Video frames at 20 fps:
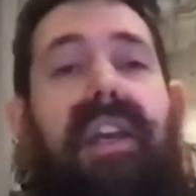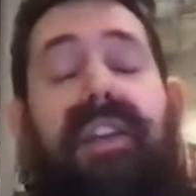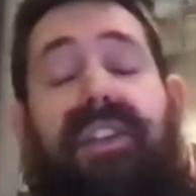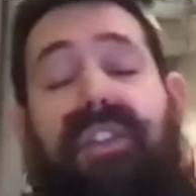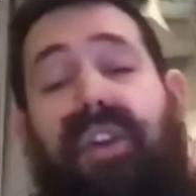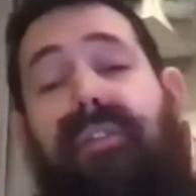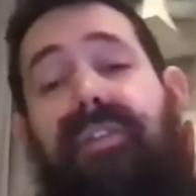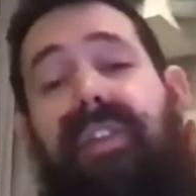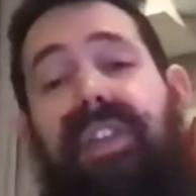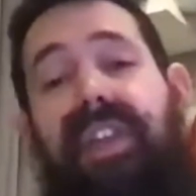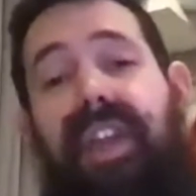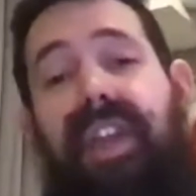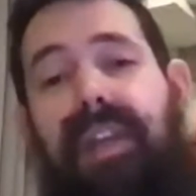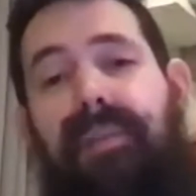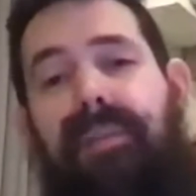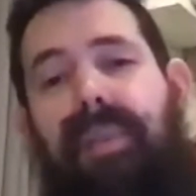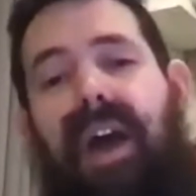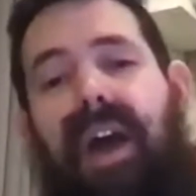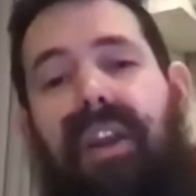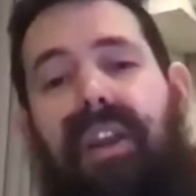So if you think
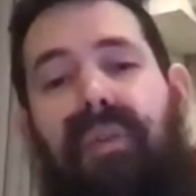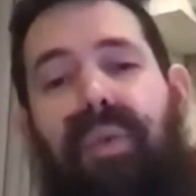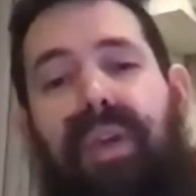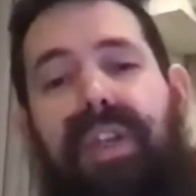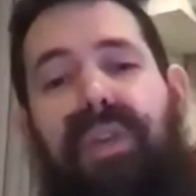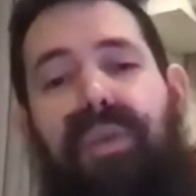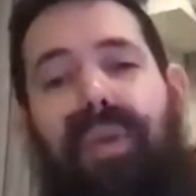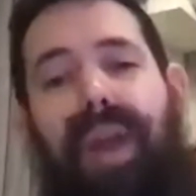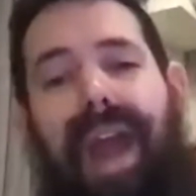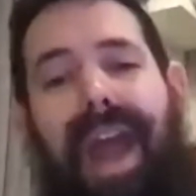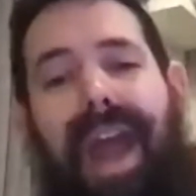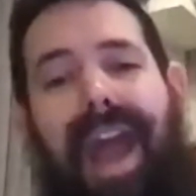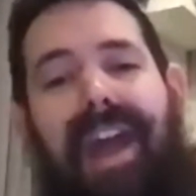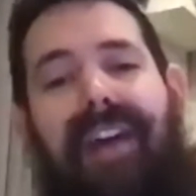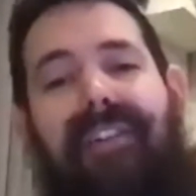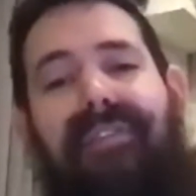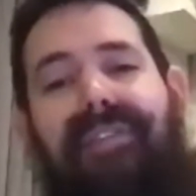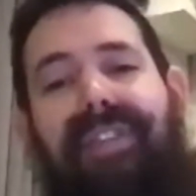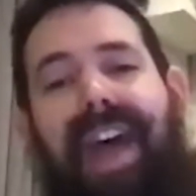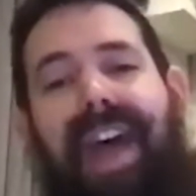about it, when you
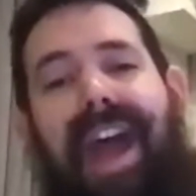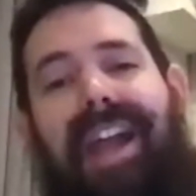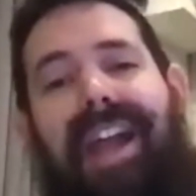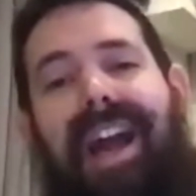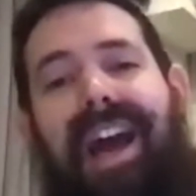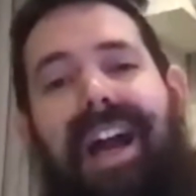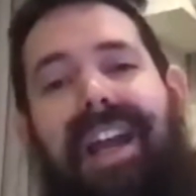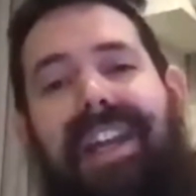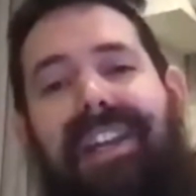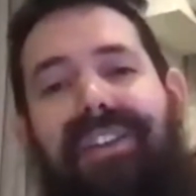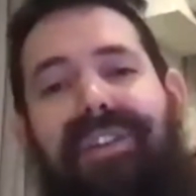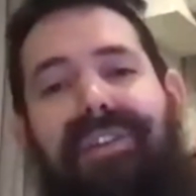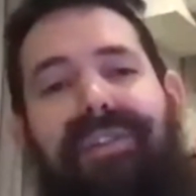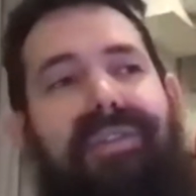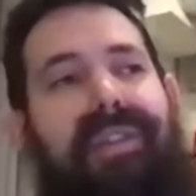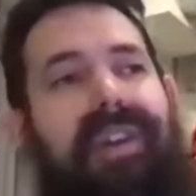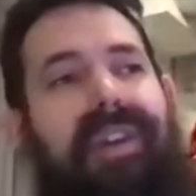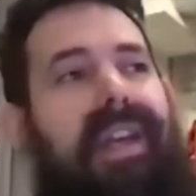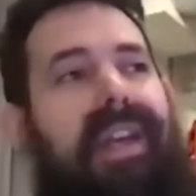have that kind of,